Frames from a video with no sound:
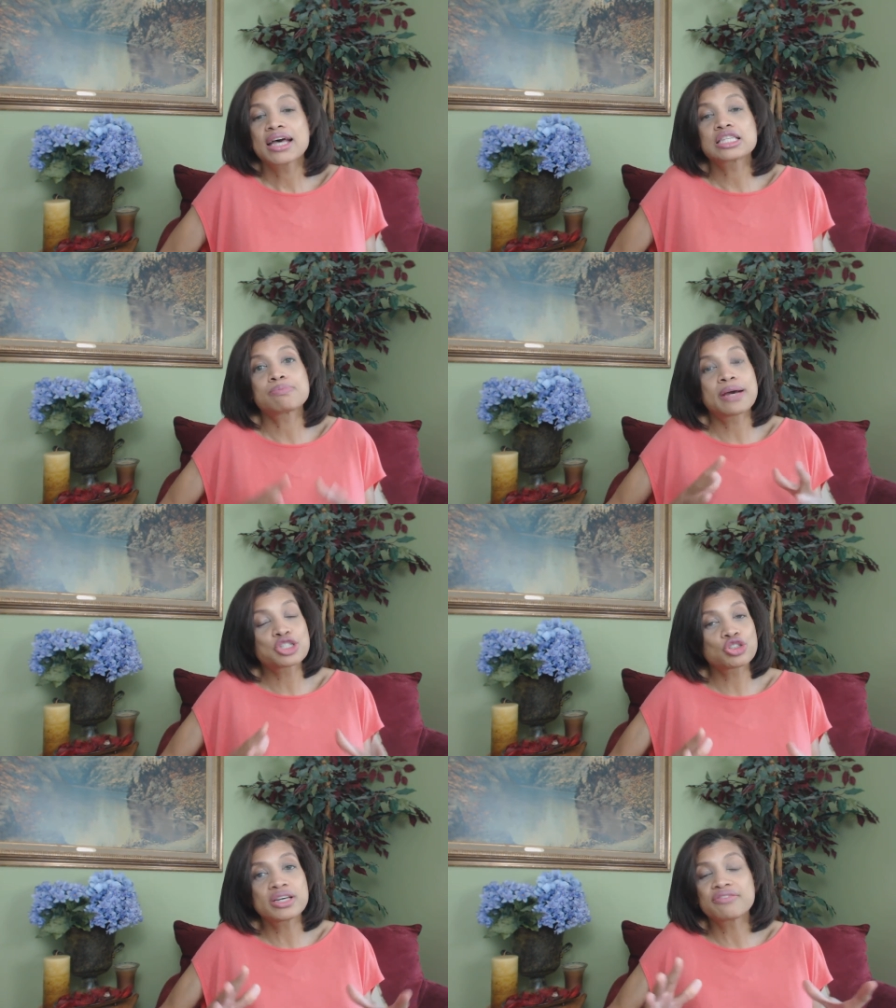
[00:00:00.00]

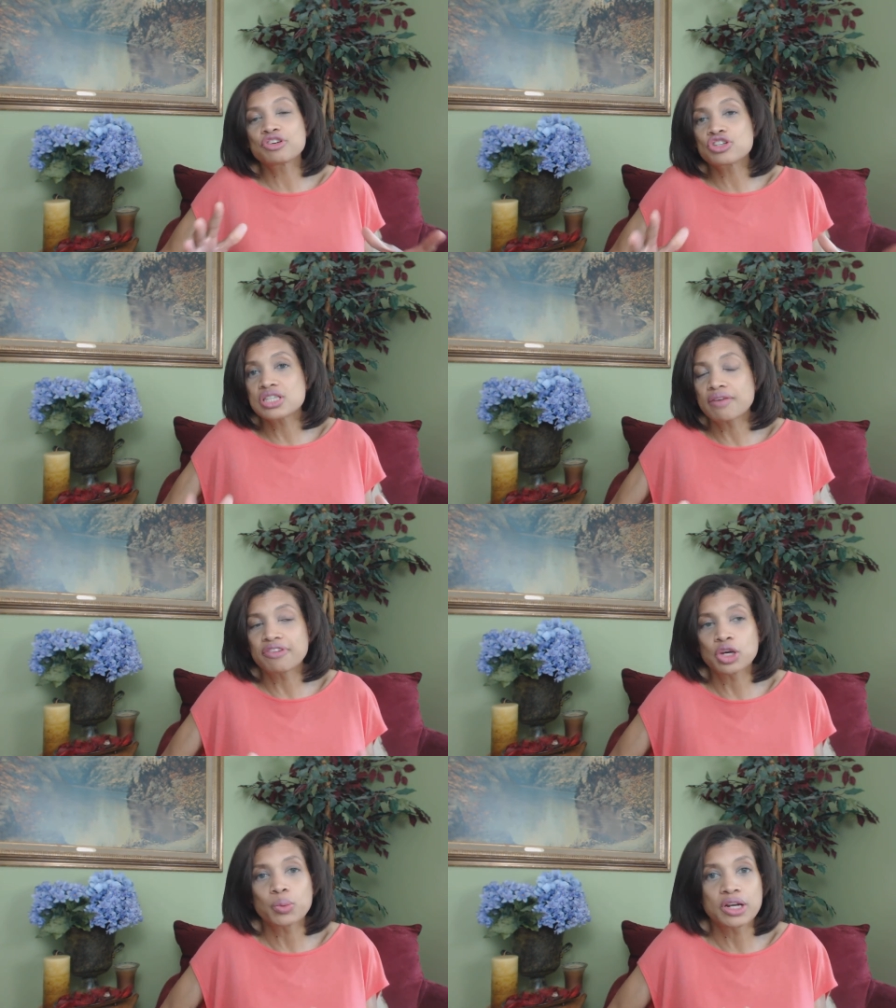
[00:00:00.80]
Especially if you're
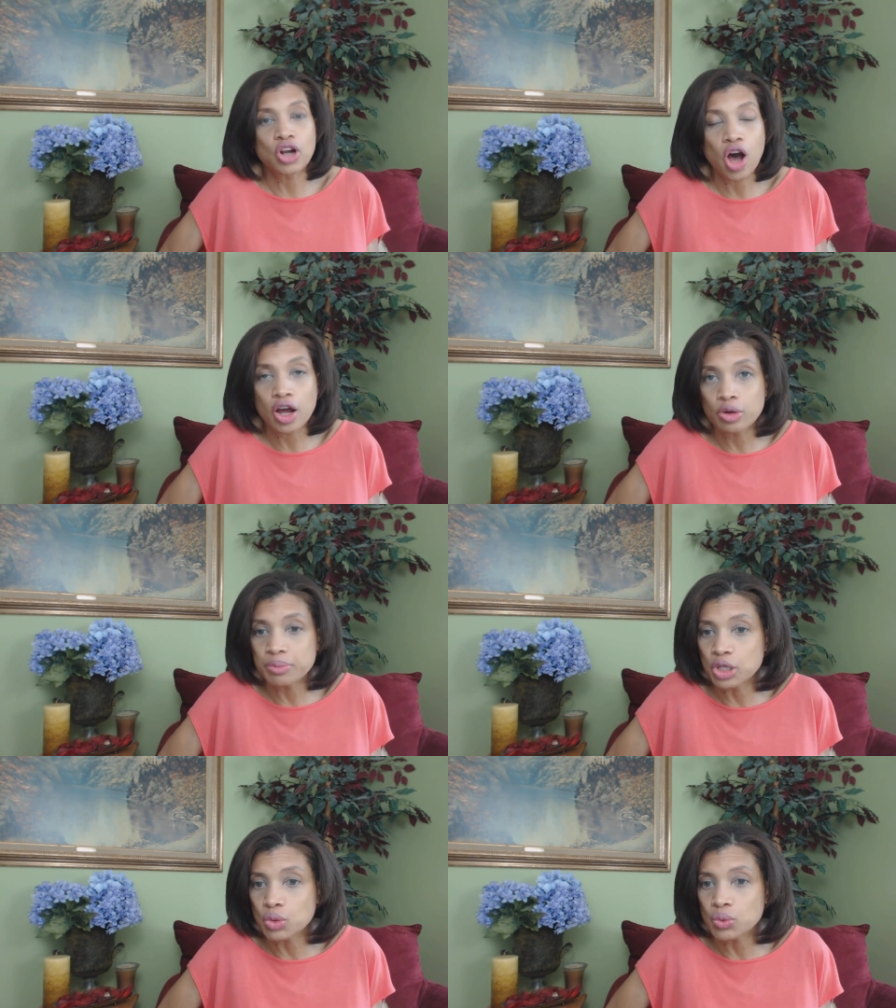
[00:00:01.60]
suffering with an
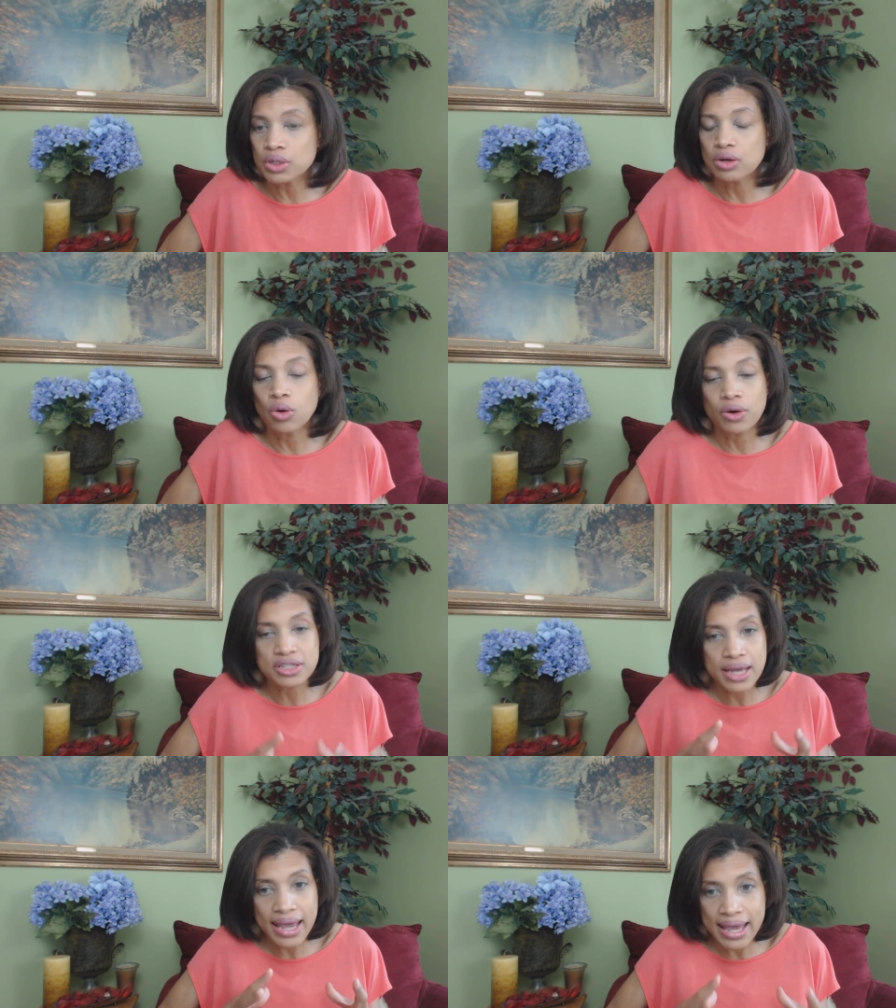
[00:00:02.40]
autoimmune
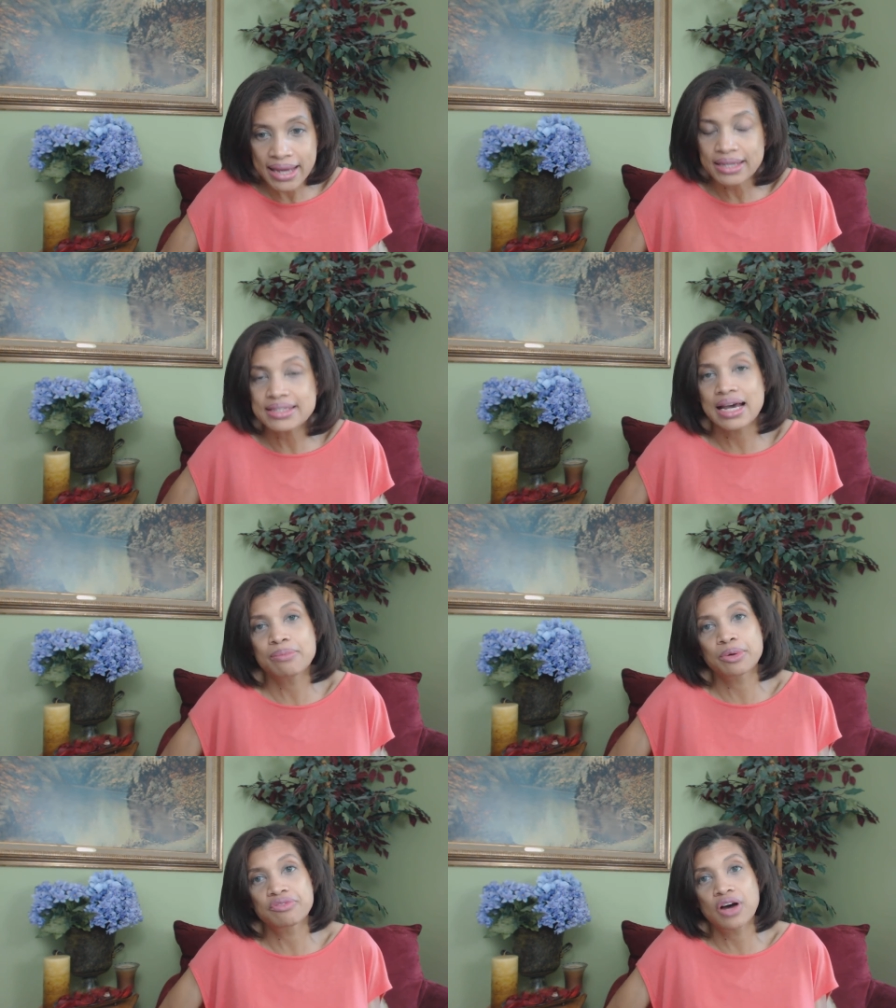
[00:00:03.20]
or any
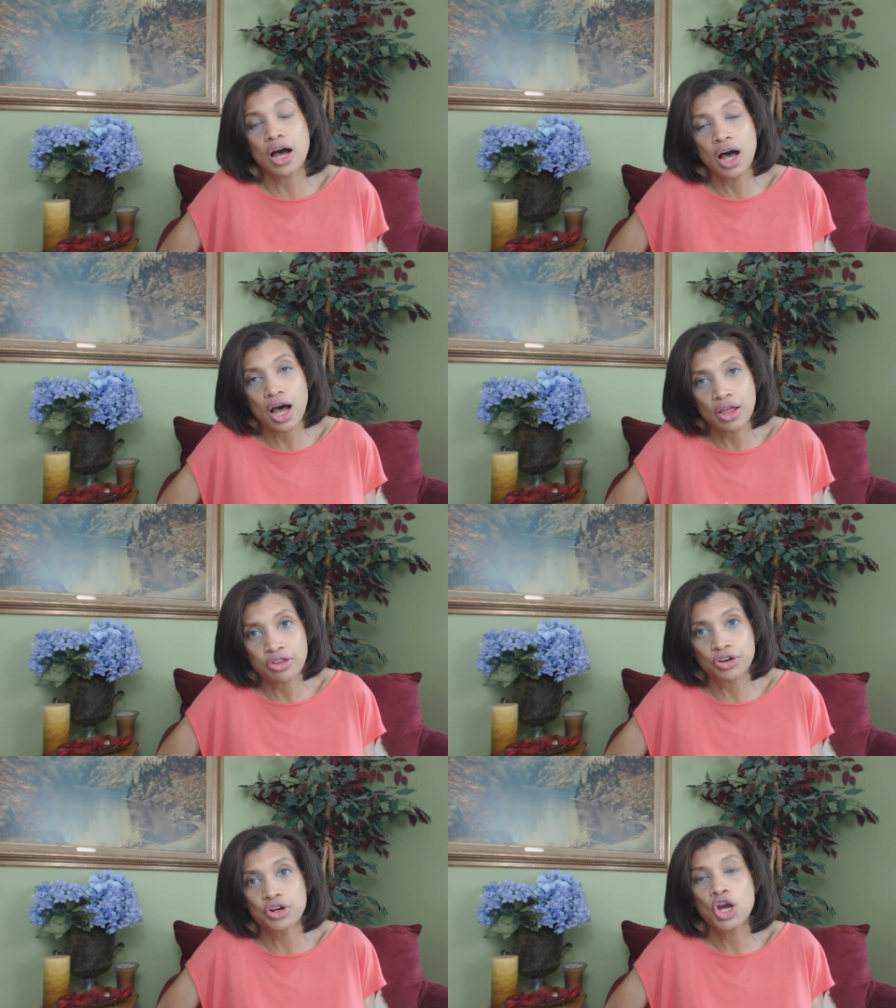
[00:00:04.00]
type of
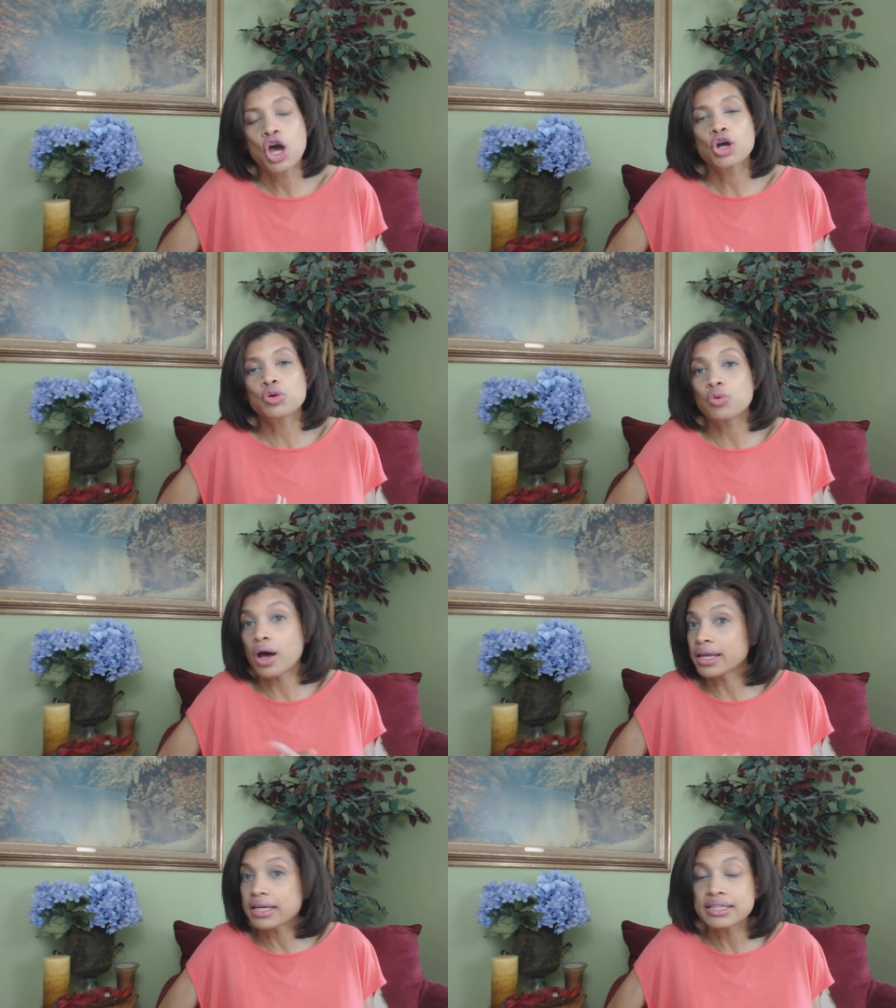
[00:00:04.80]
other
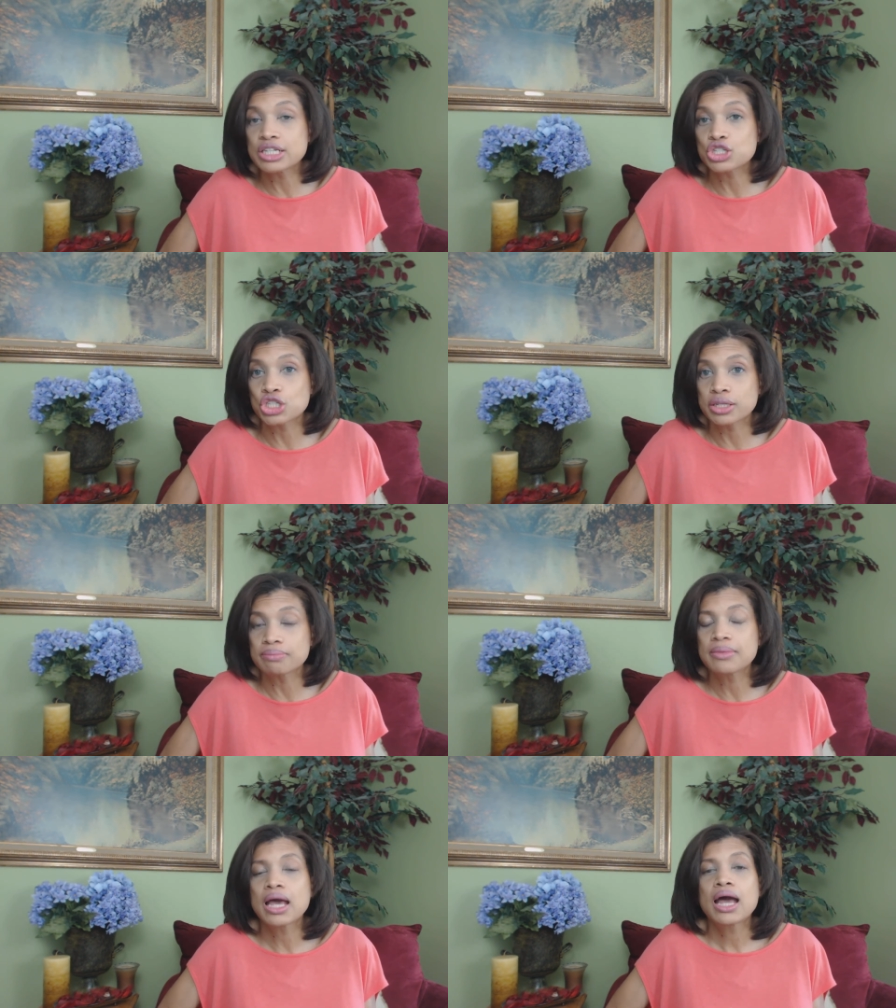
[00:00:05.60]
chronic
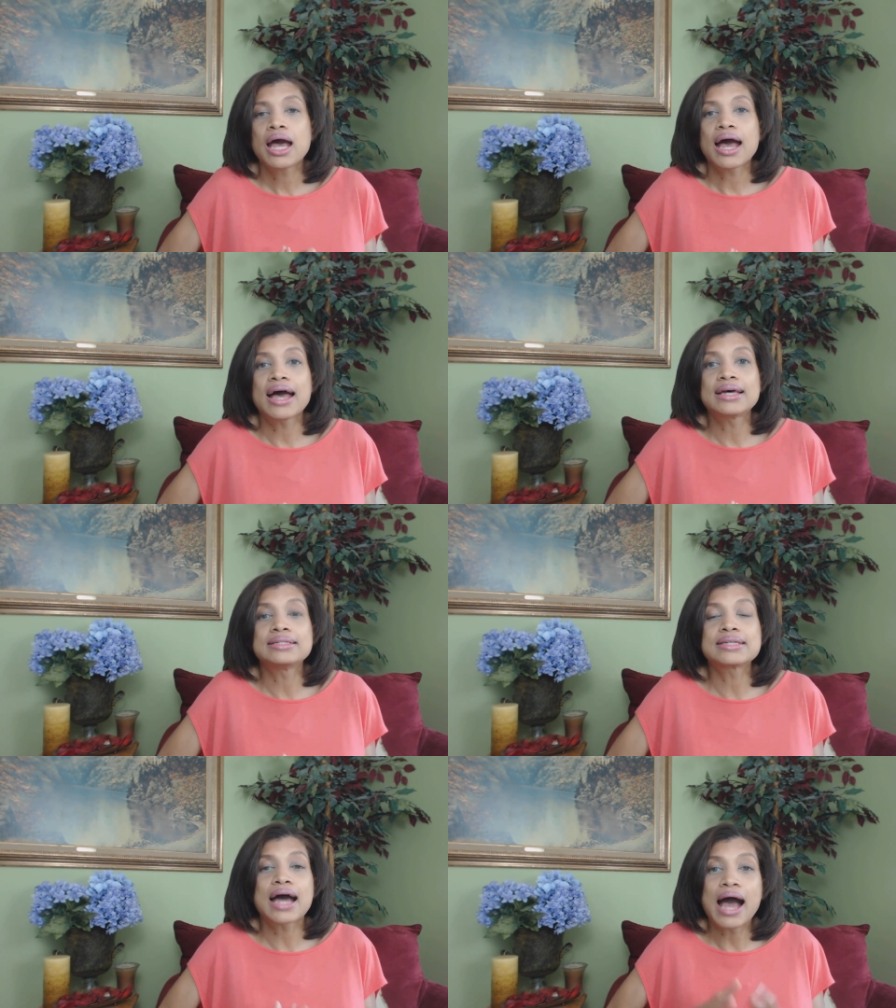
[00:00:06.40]
condition.
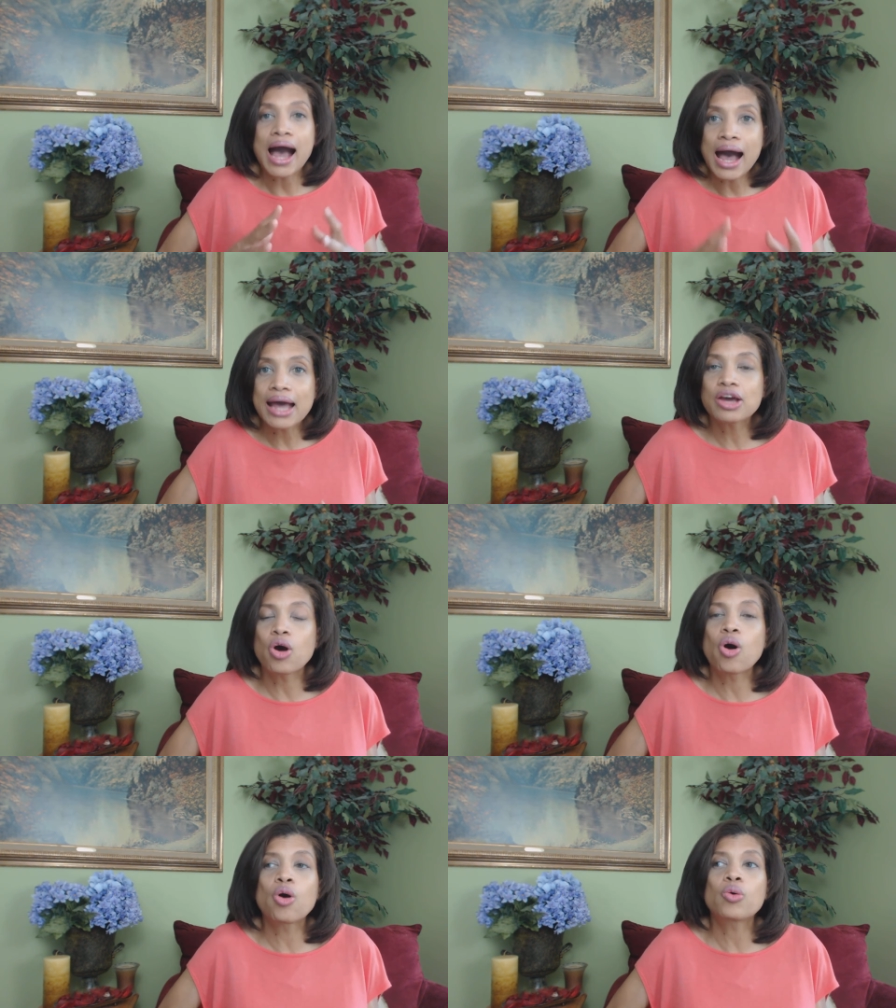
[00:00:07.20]
And I
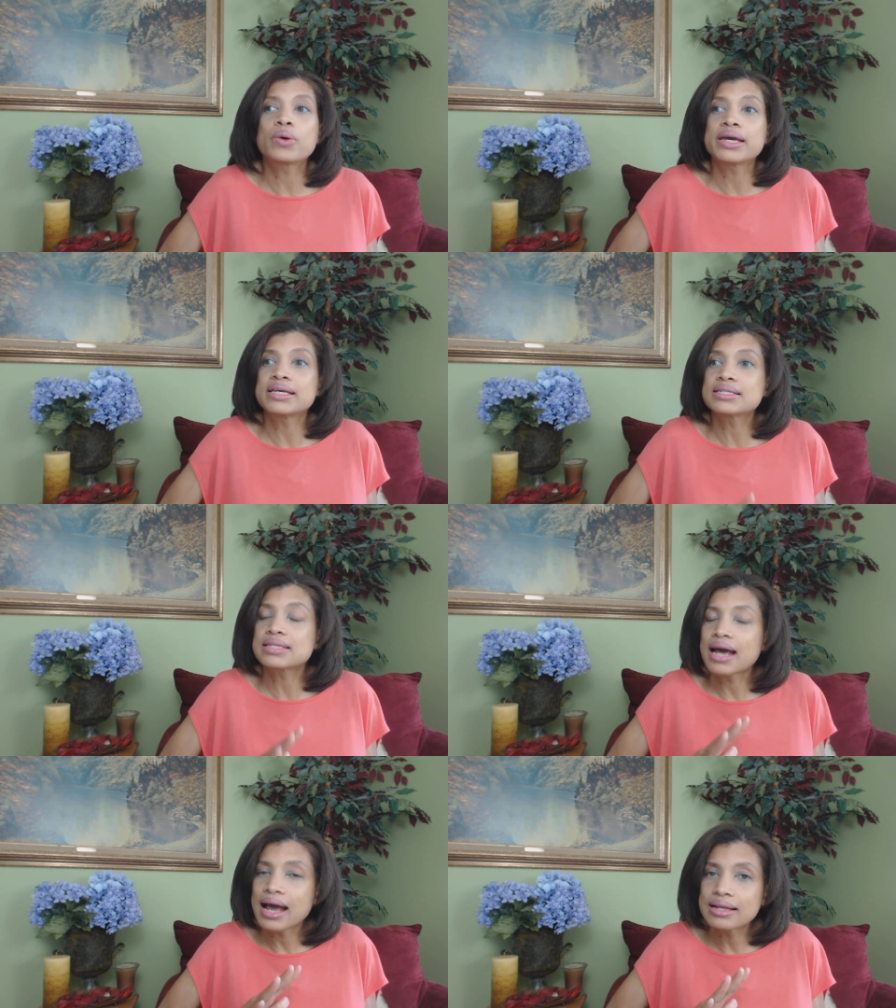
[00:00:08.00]

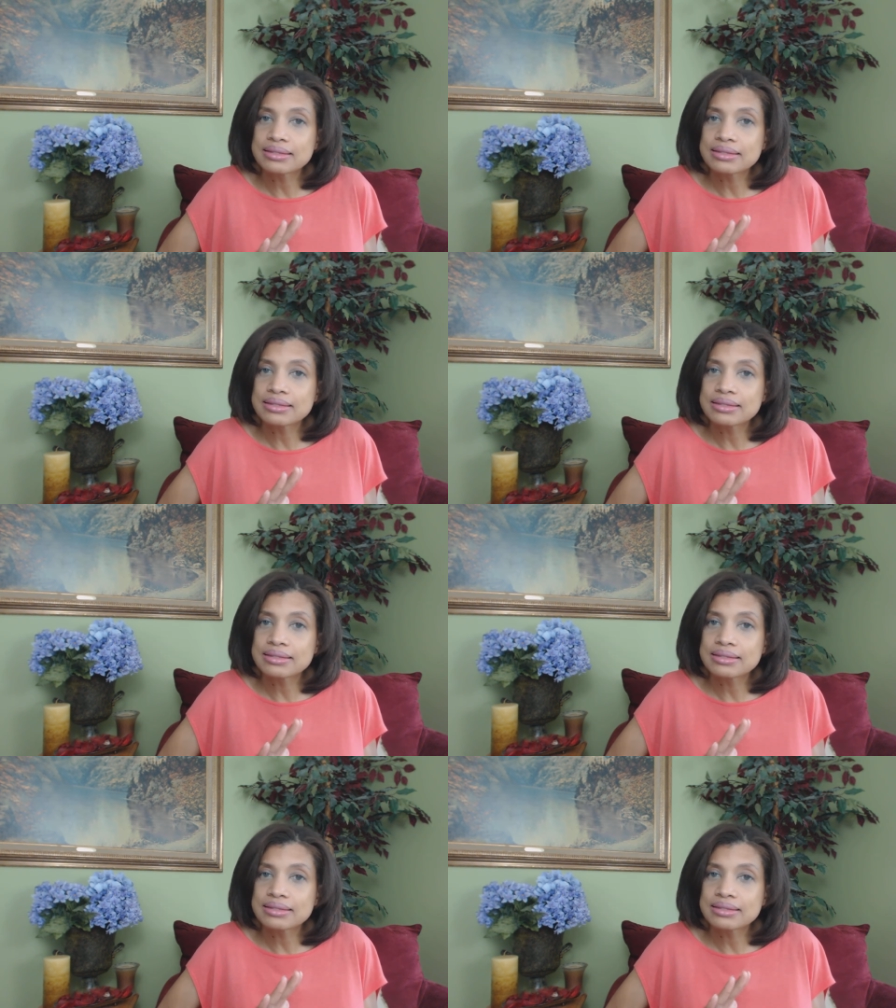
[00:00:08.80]
always